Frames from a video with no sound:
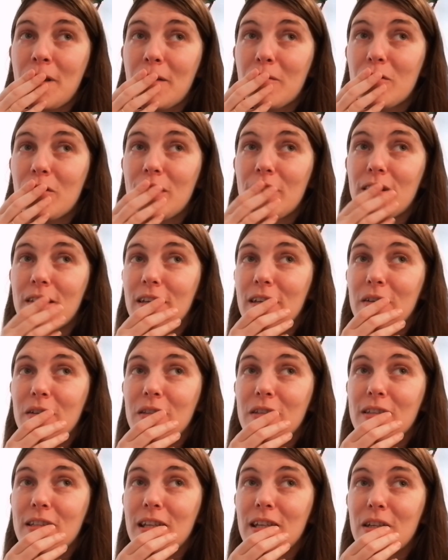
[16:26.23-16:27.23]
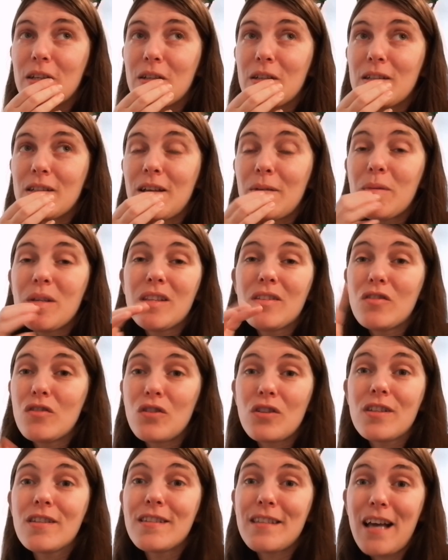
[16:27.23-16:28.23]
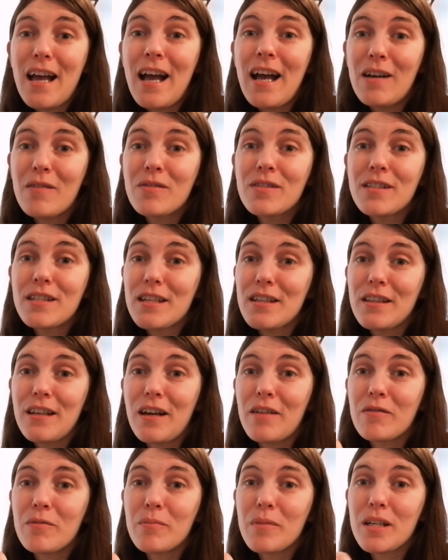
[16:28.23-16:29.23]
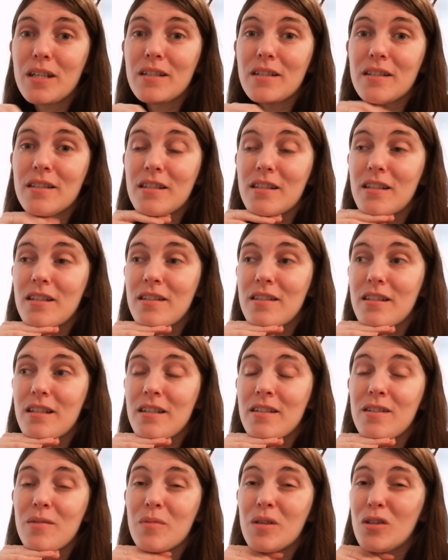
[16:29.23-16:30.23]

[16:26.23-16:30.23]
I'm trying to think if there's any others. I mean, there's others that I have seen that haven't made it to this list.